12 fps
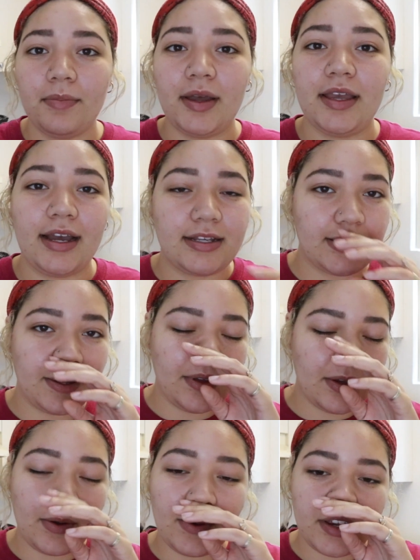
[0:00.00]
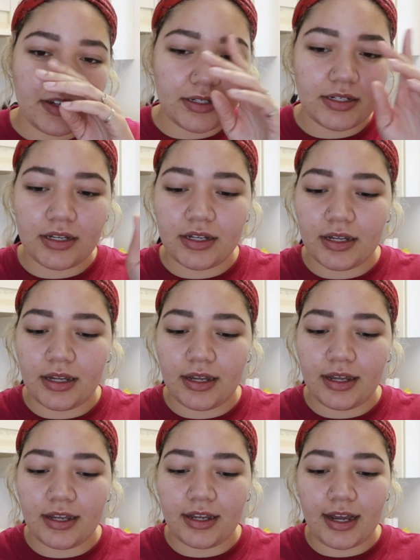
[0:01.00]
but yeah, so we're going
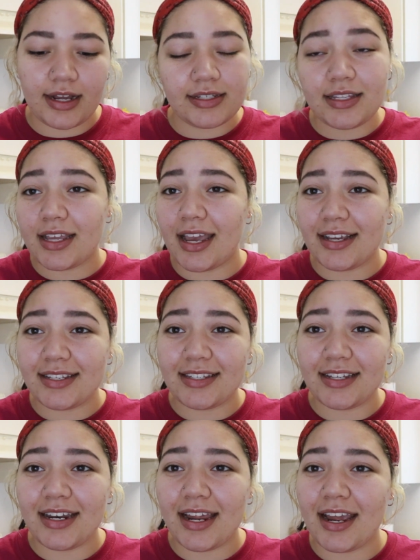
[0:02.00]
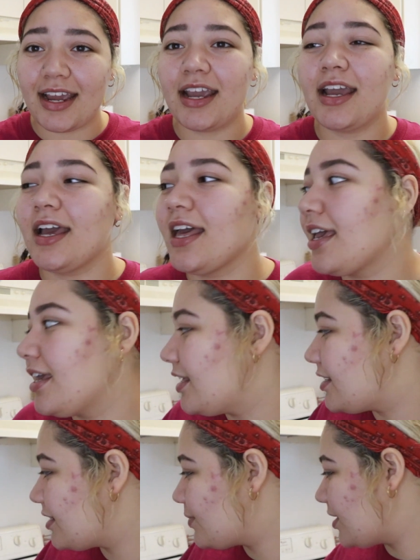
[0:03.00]
to ice the cakes today.
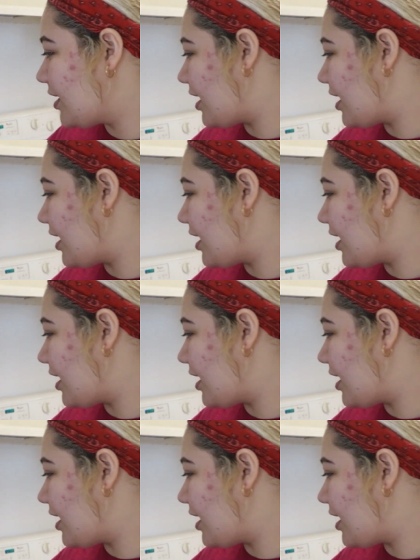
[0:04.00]
This is what the